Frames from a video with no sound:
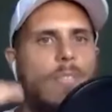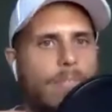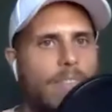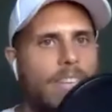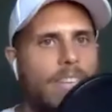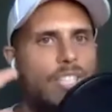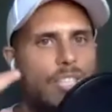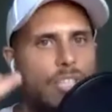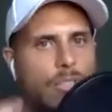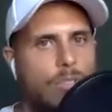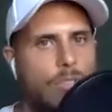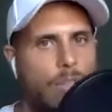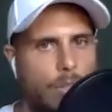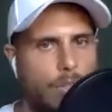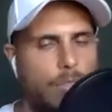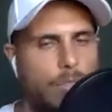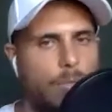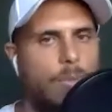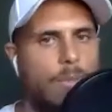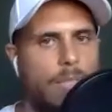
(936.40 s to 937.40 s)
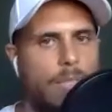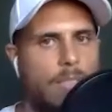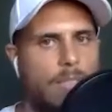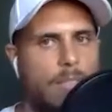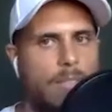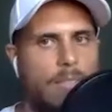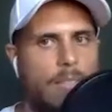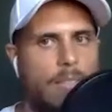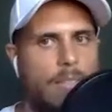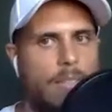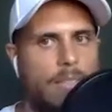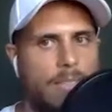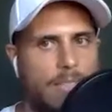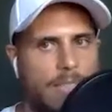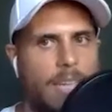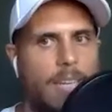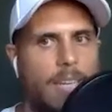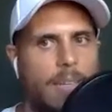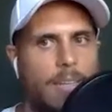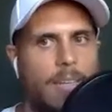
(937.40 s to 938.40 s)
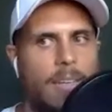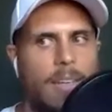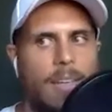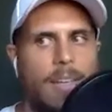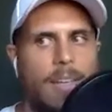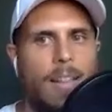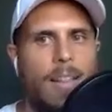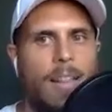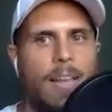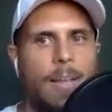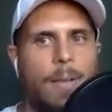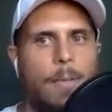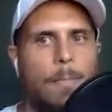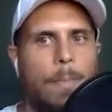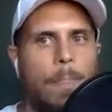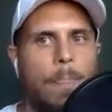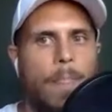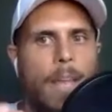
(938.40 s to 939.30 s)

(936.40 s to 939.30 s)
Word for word: and vengeance onto his son. Like